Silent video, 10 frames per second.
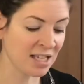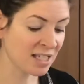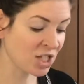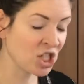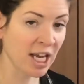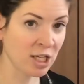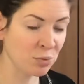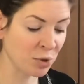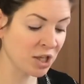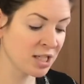is a change
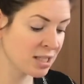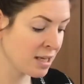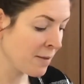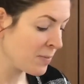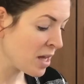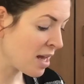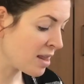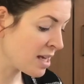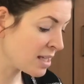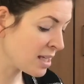purse, and
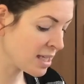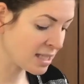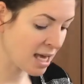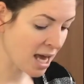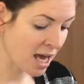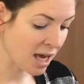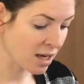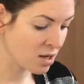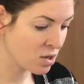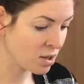this is
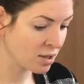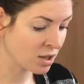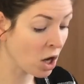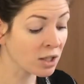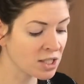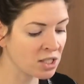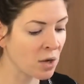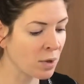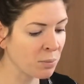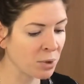called a
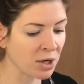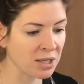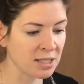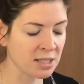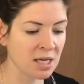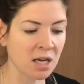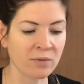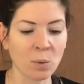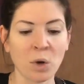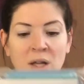sewing purse. It's kind of a
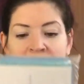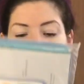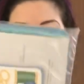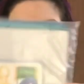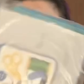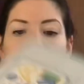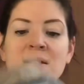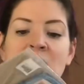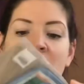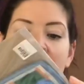wallet size,
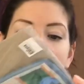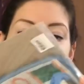and it's